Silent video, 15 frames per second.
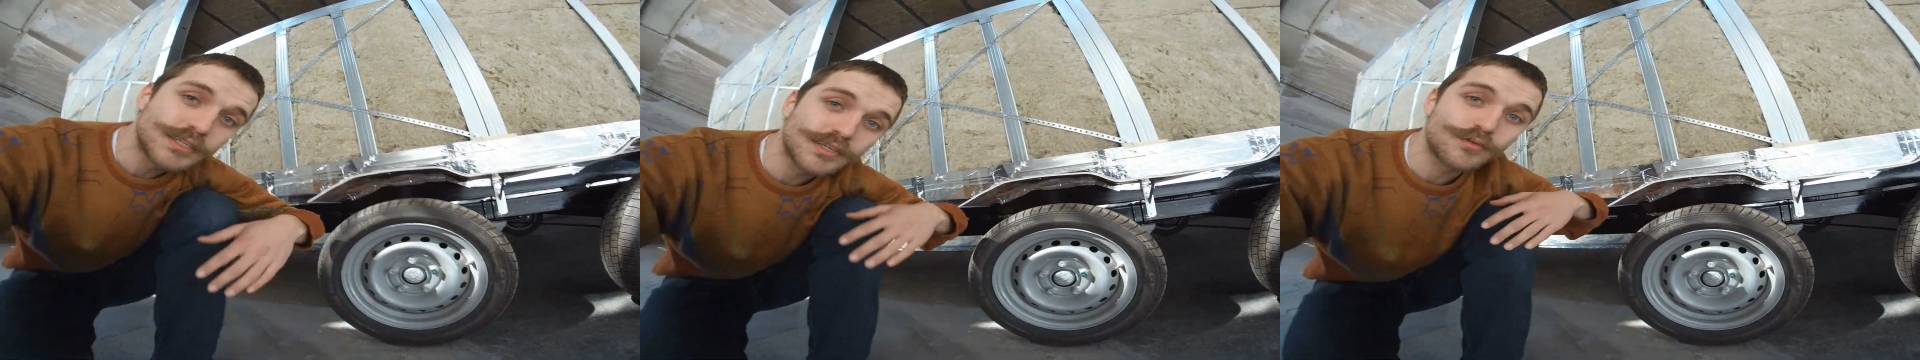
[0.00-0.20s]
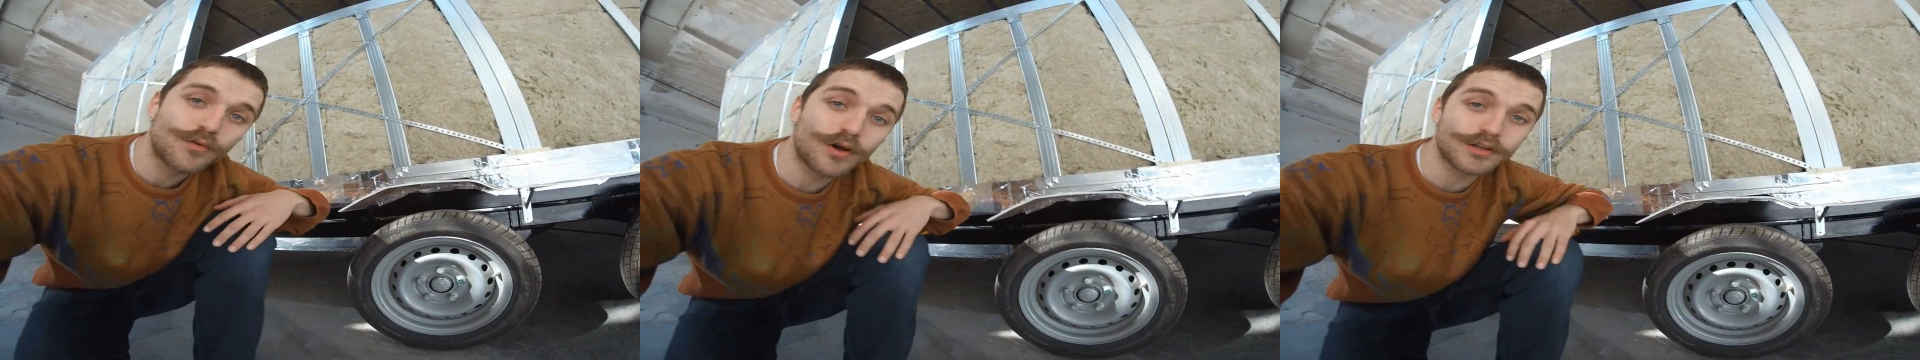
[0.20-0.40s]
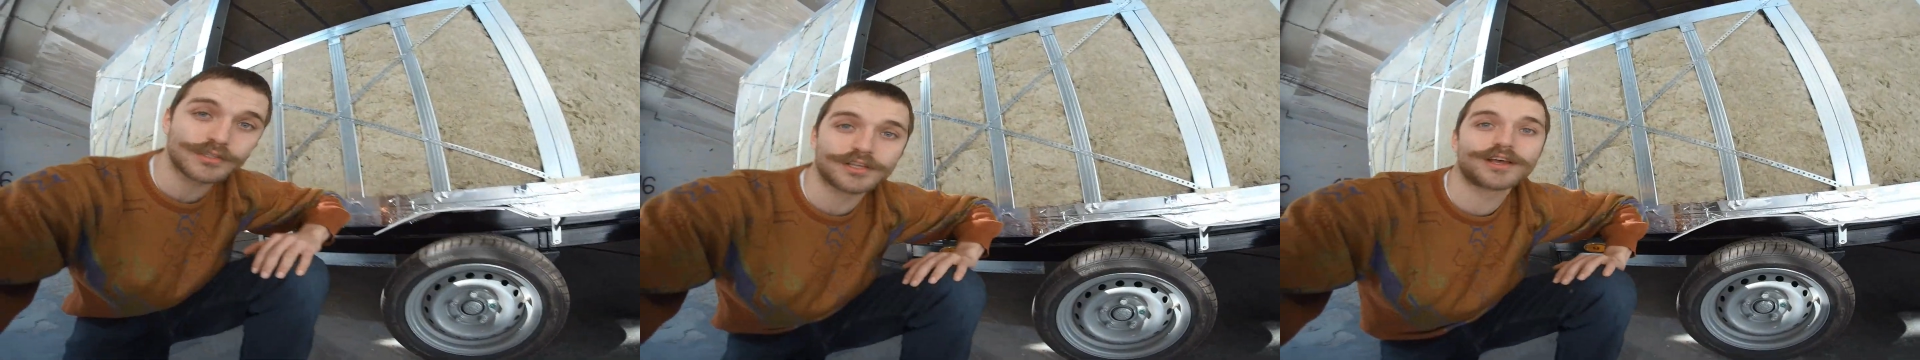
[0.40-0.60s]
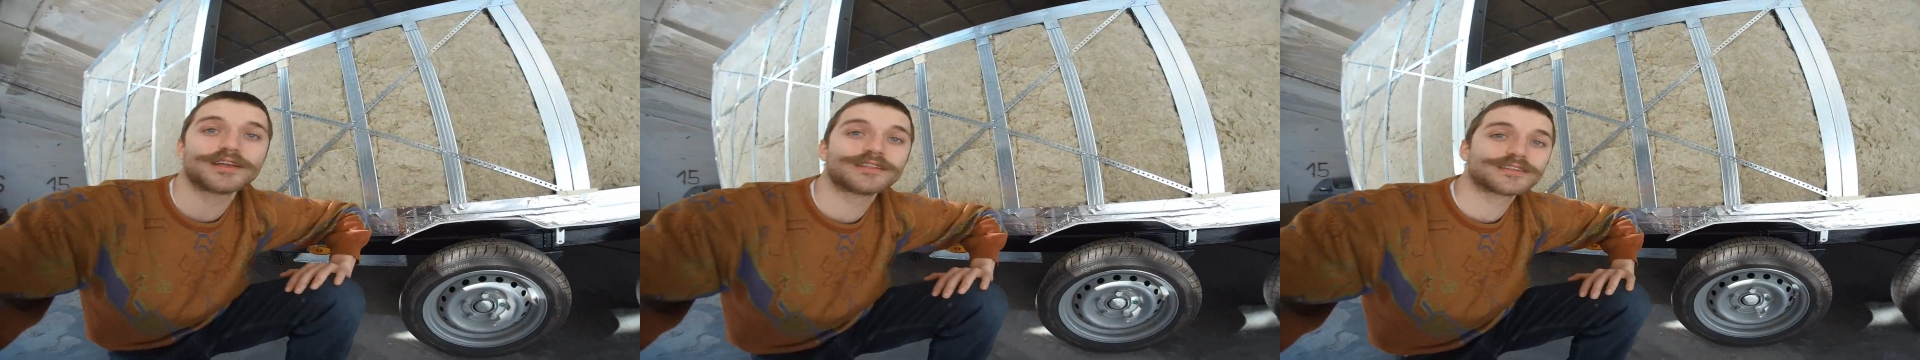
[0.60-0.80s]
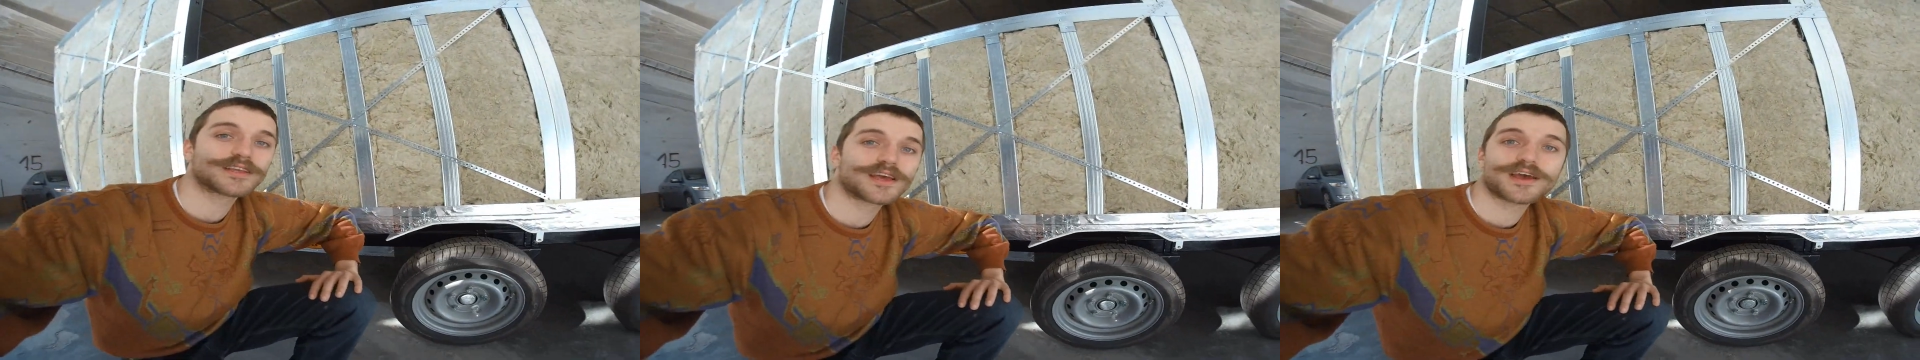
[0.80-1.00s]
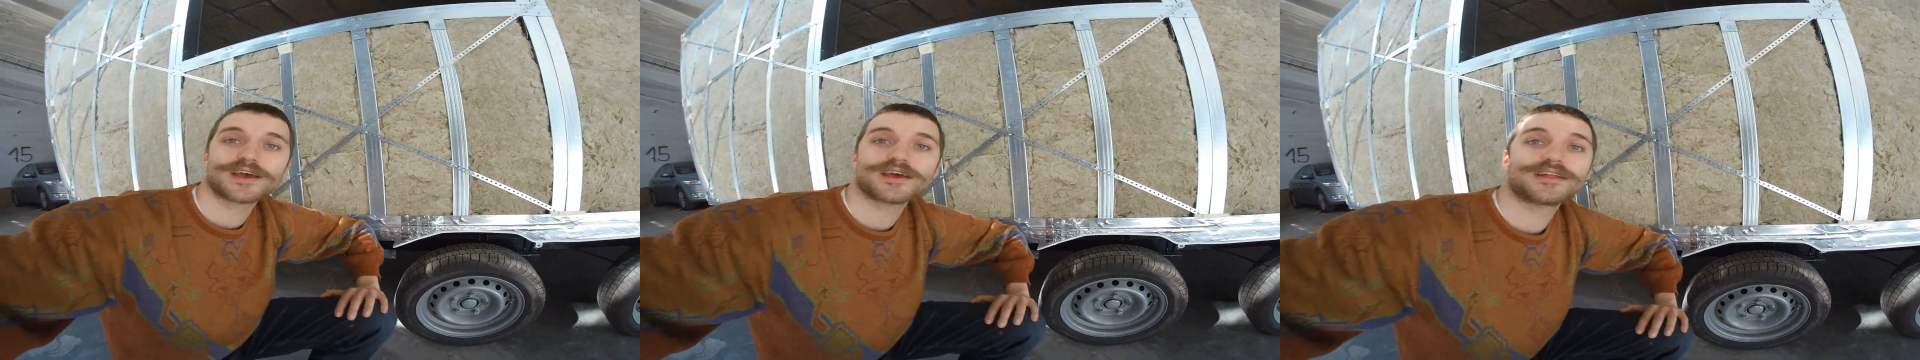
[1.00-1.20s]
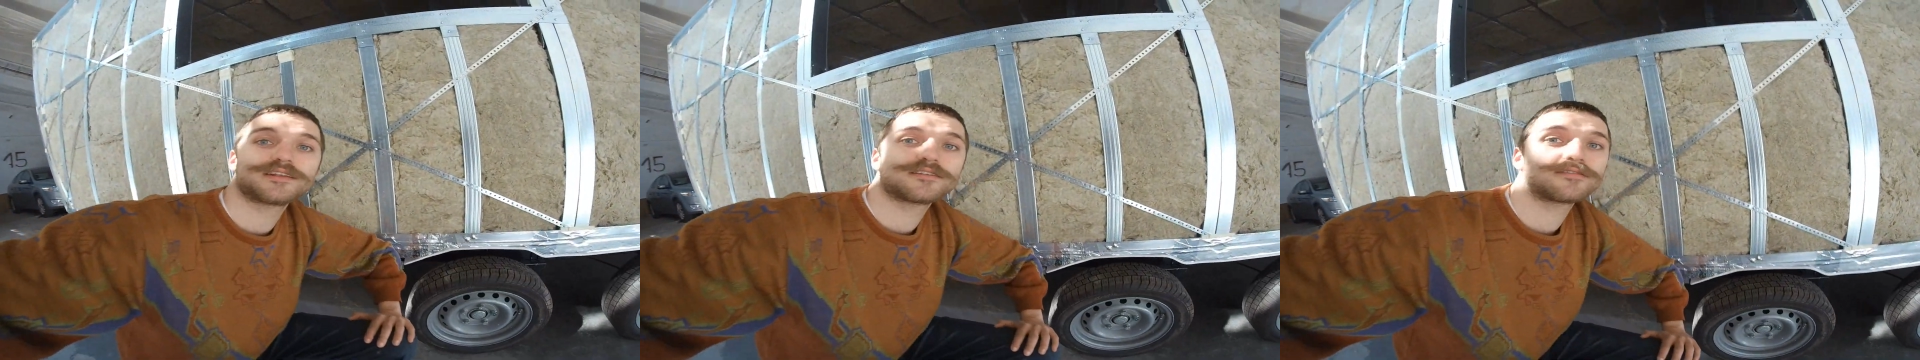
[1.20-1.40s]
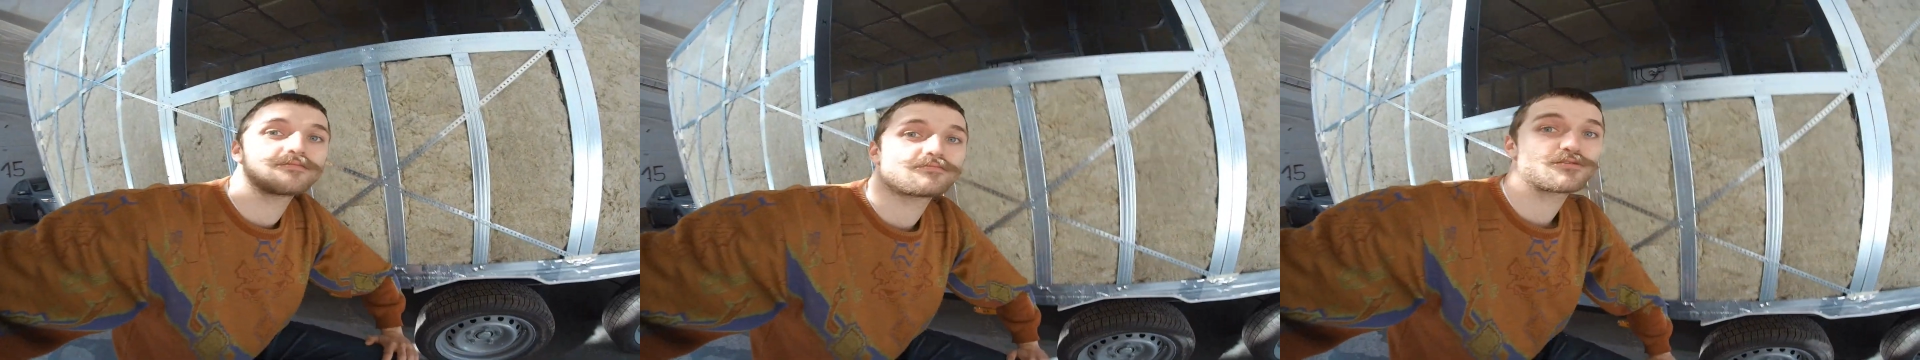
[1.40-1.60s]
watertight
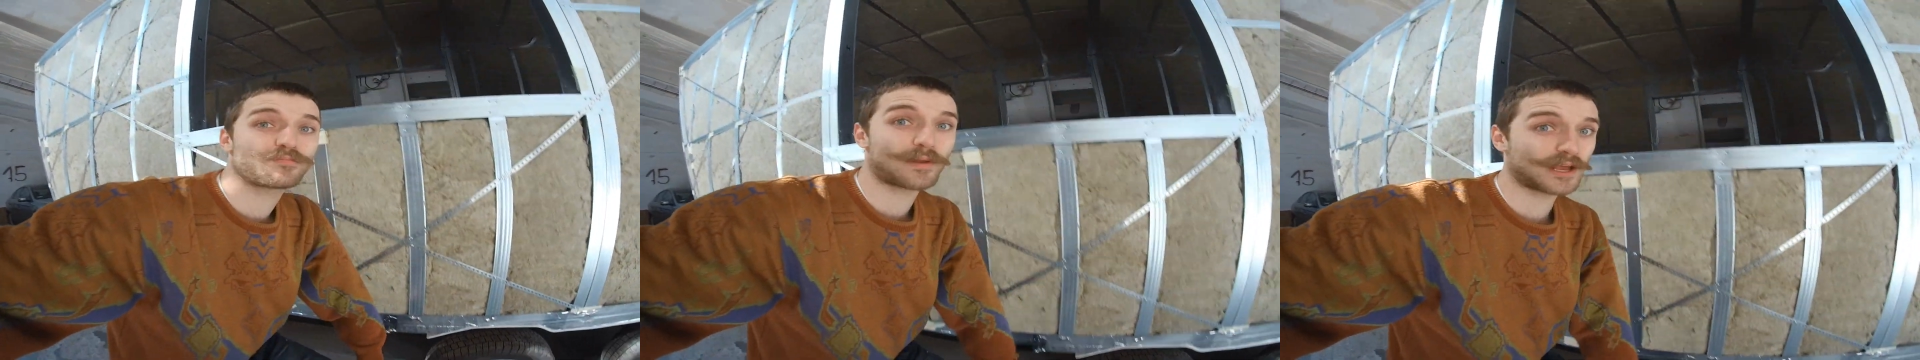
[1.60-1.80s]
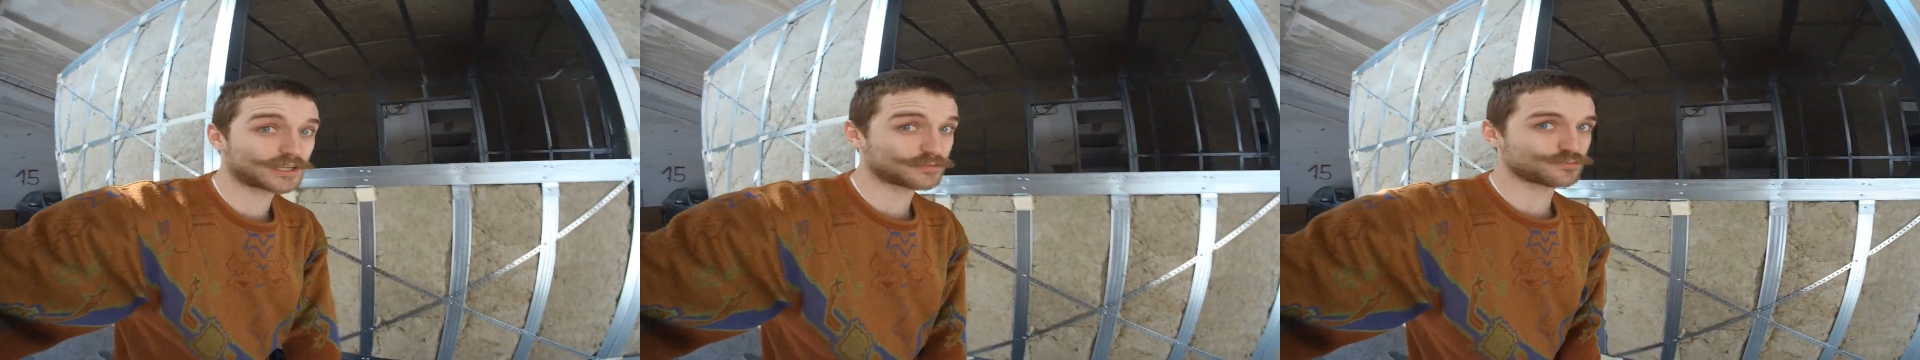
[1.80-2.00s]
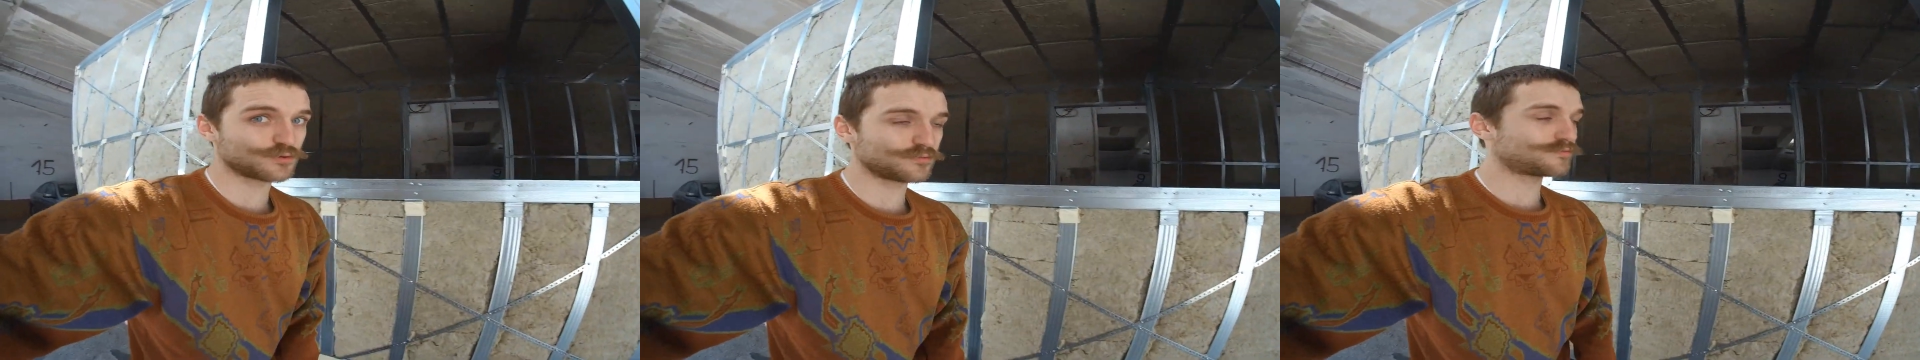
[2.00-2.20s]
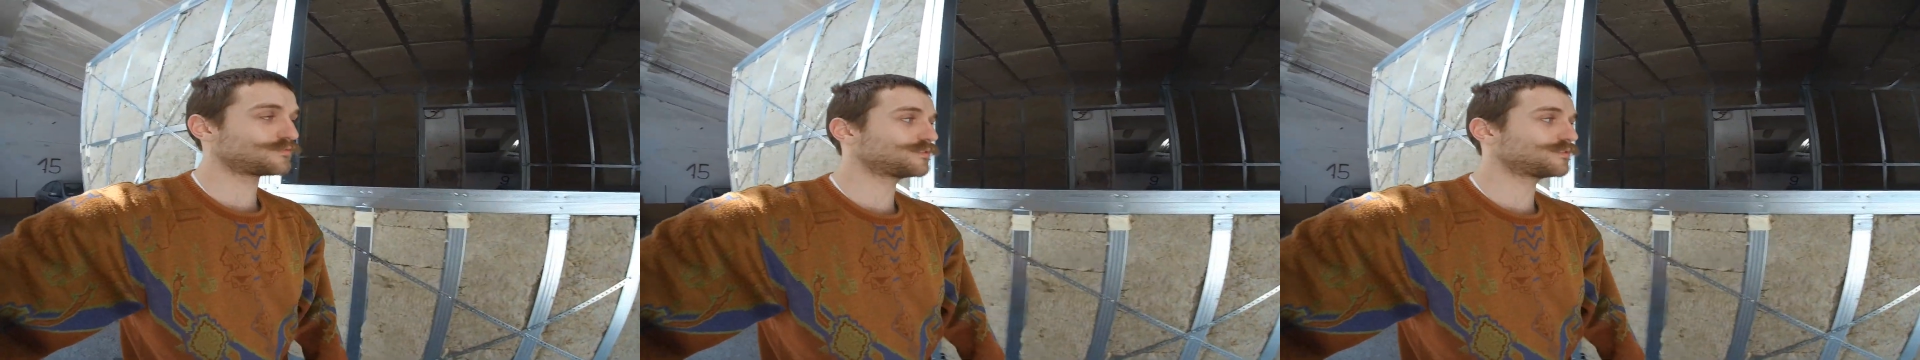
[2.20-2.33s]
and splash proof.